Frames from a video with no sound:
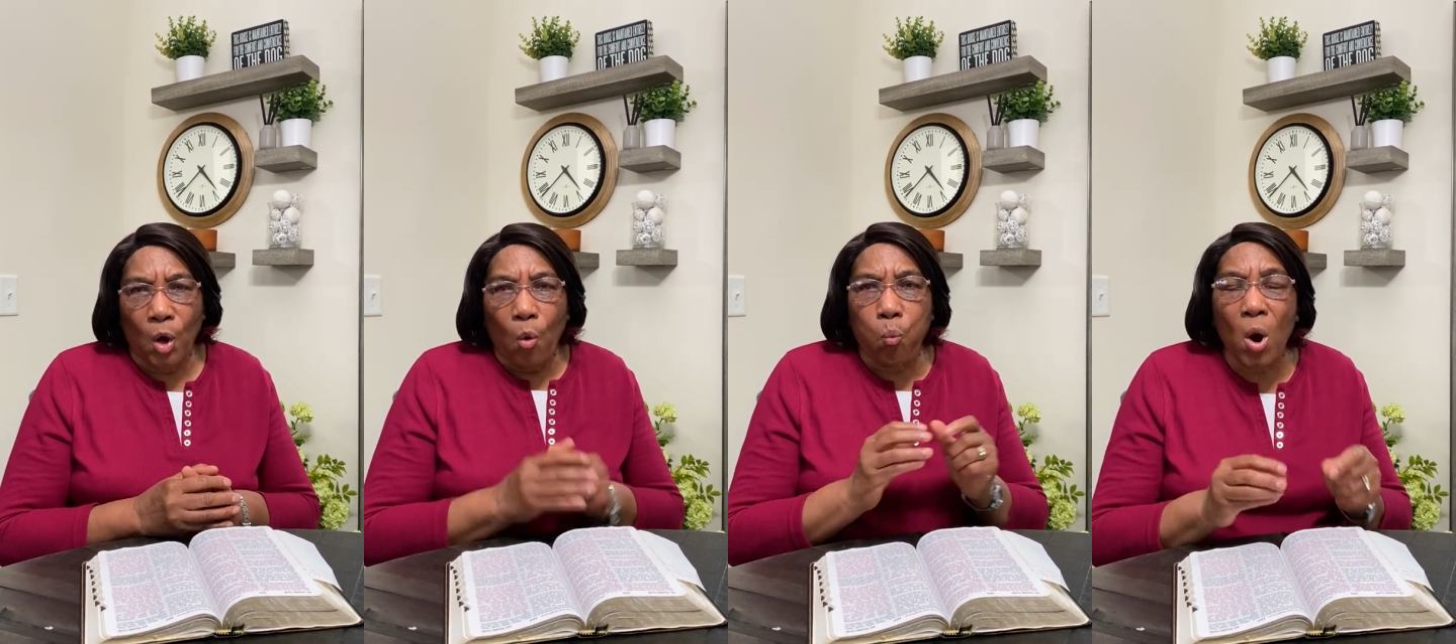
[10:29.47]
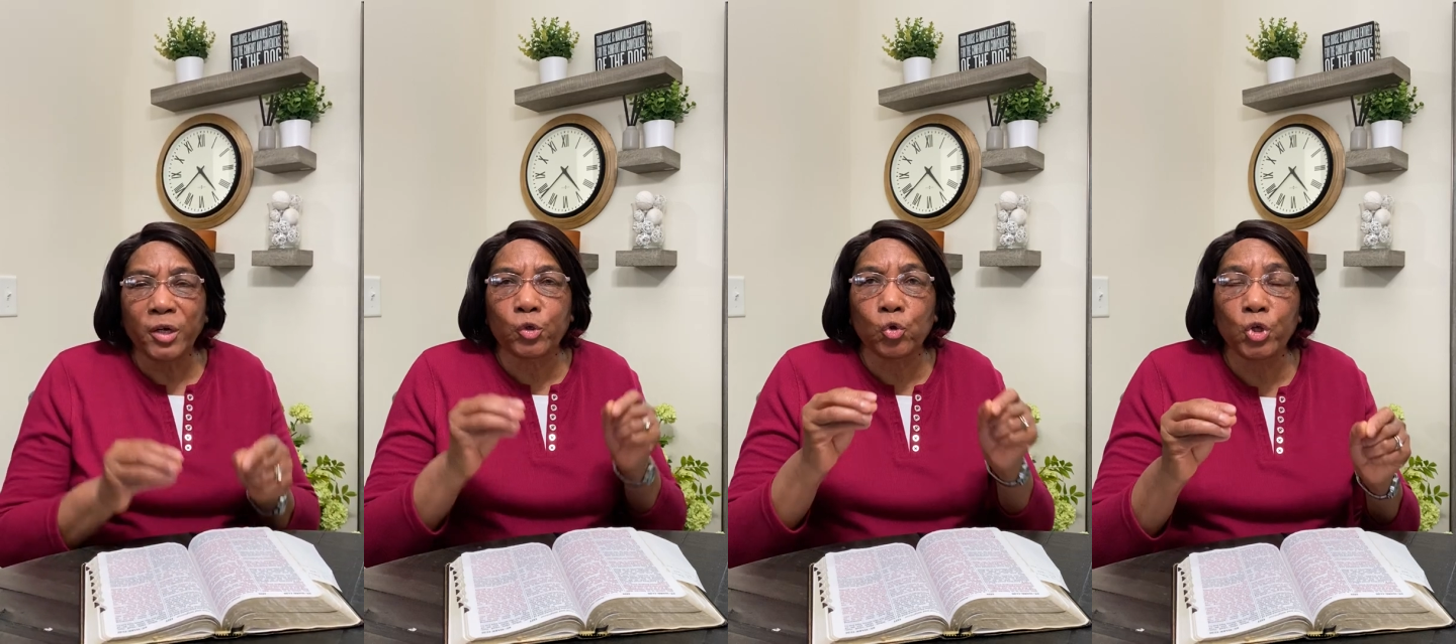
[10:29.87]

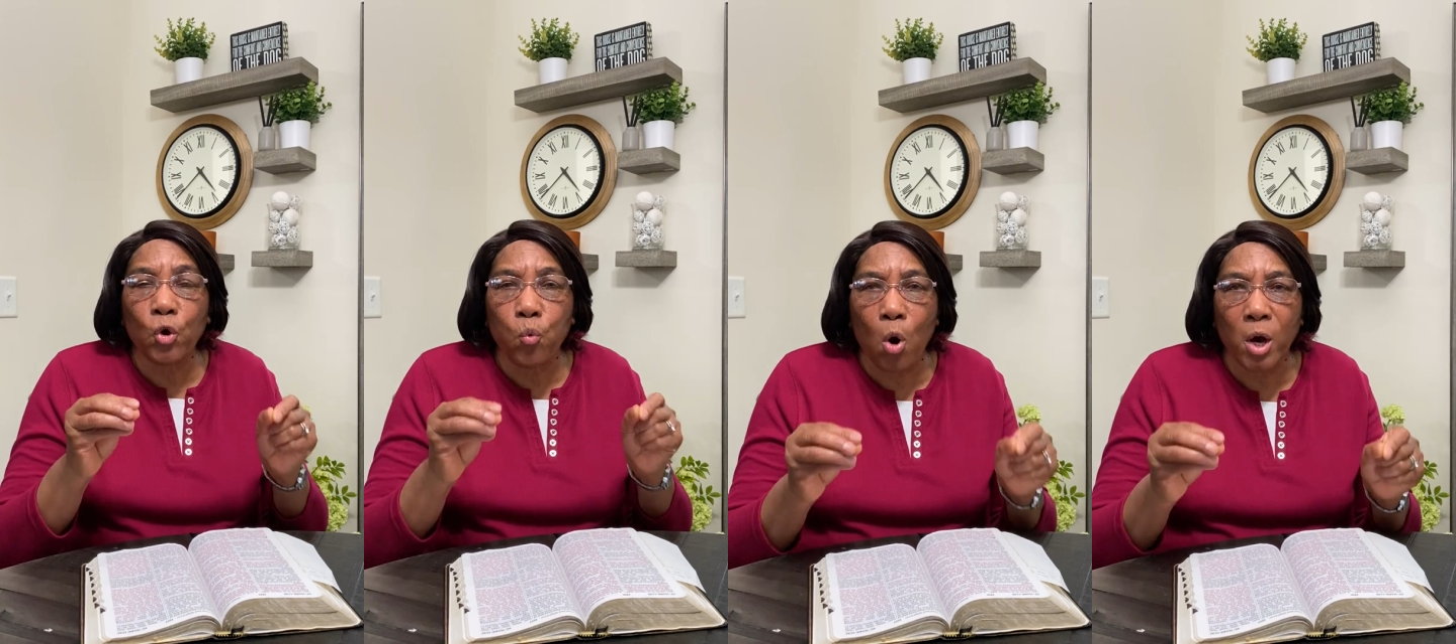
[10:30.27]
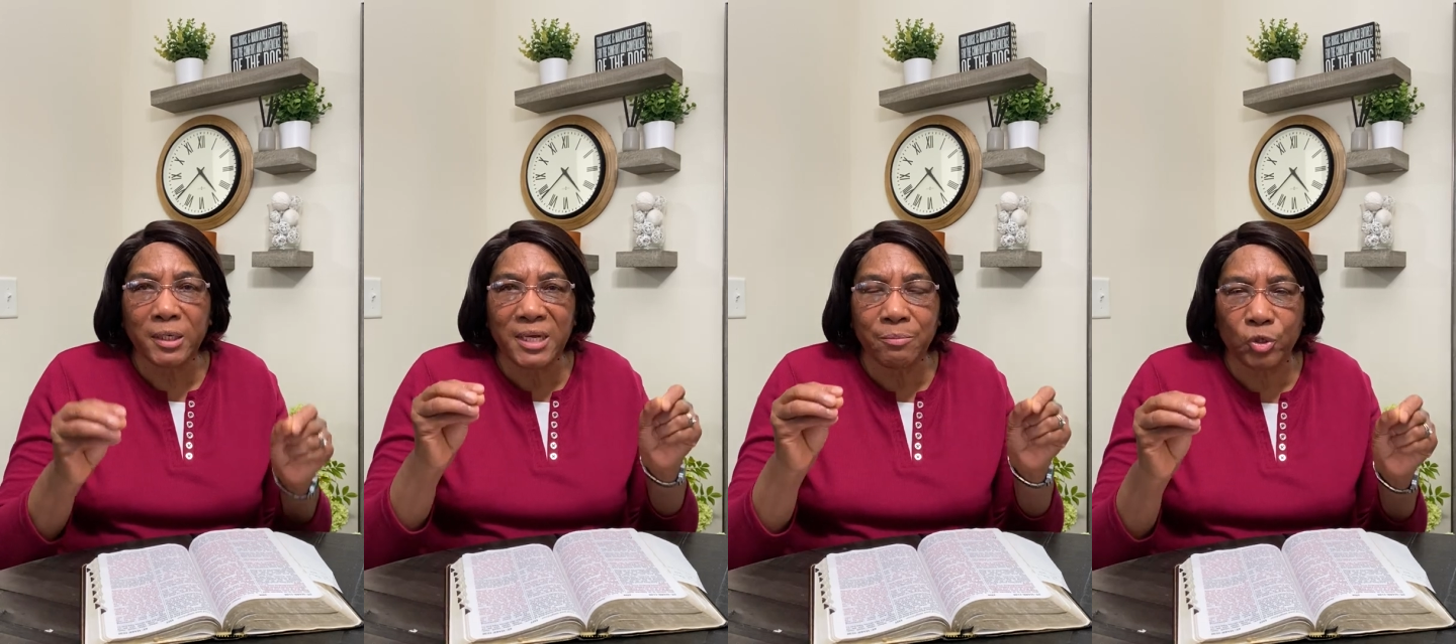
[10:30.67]
What do you
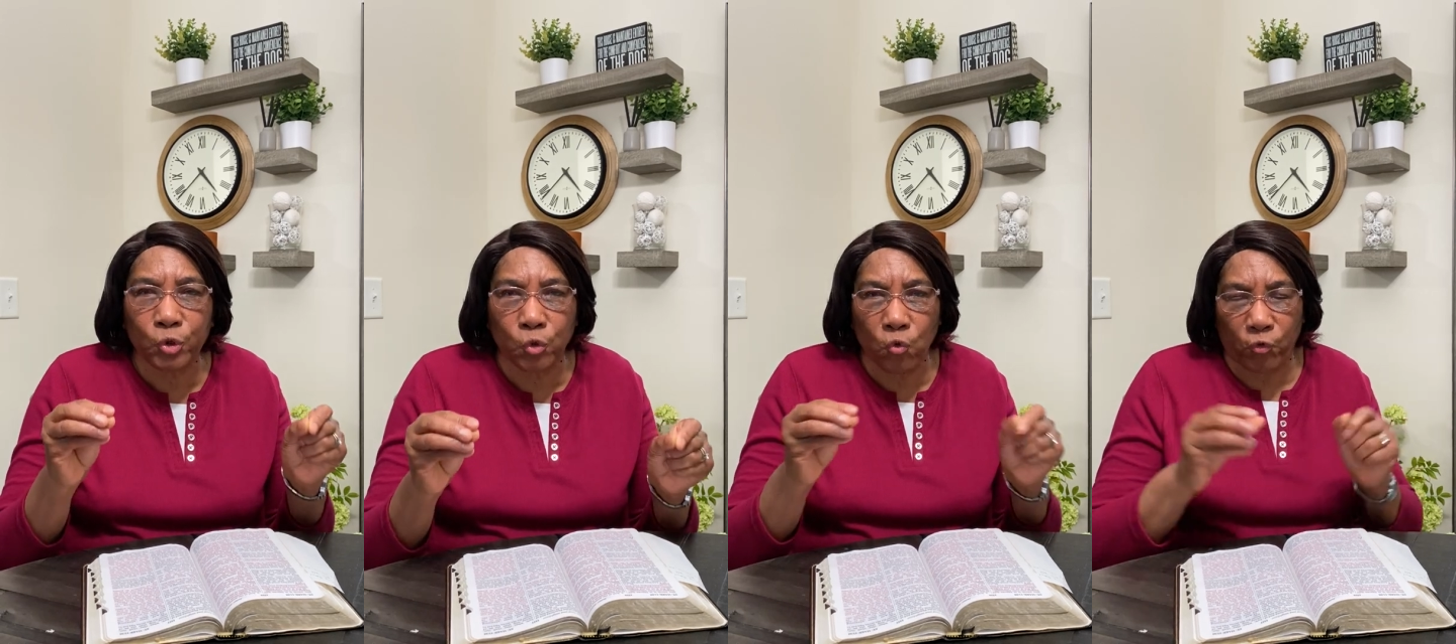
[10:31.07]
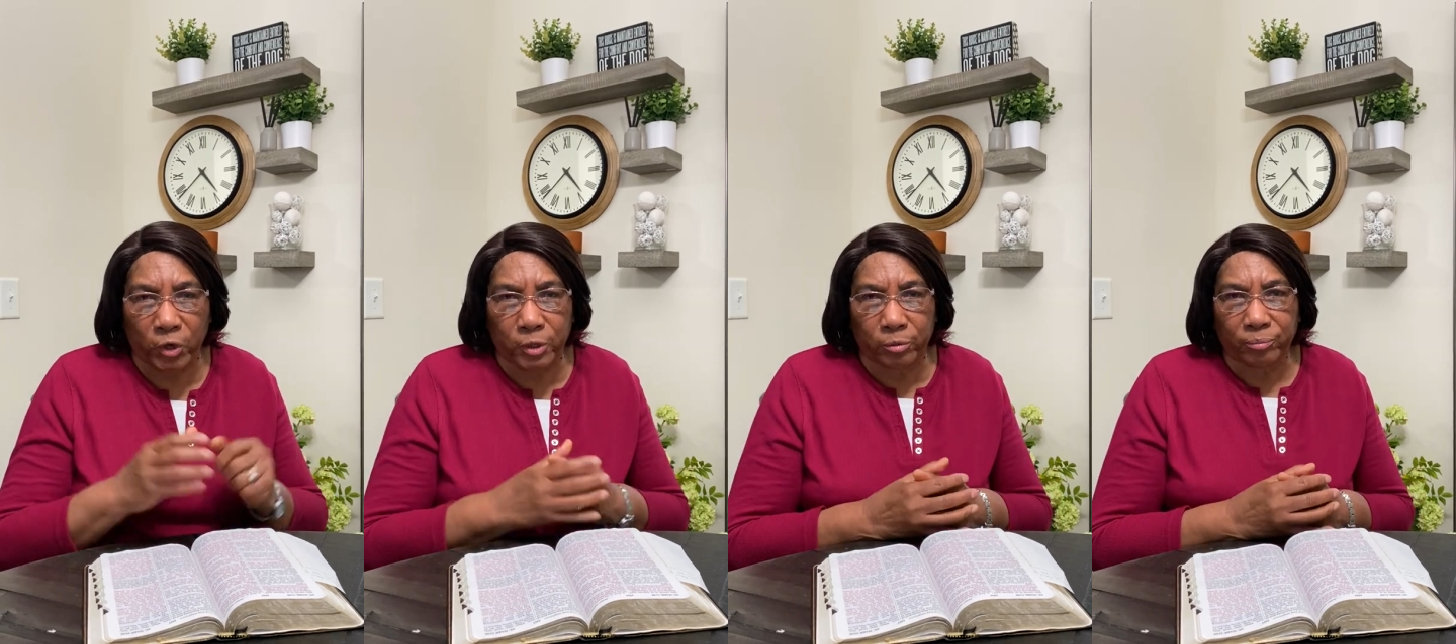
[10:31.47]
want him to do for you?